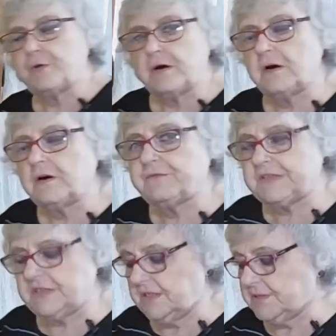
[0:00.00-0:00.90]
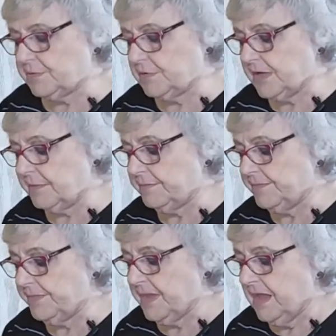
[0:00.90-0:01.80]
teaspoon in.
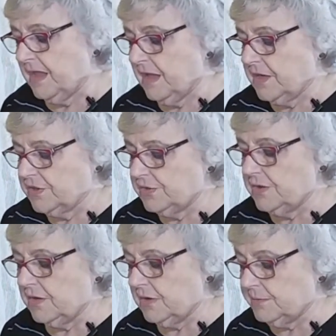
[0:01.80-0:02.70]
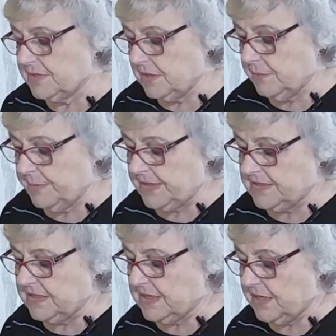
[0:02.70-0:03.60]
As you know, I'm diabetic. I
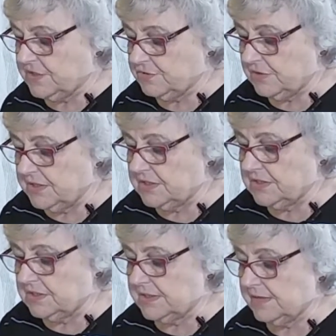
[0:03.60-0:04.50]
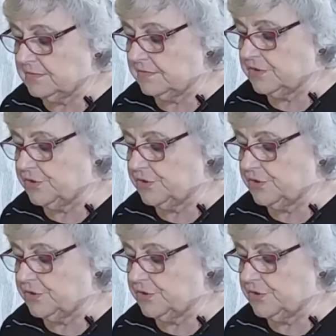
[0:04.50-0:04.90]
try to cut down on the sugar.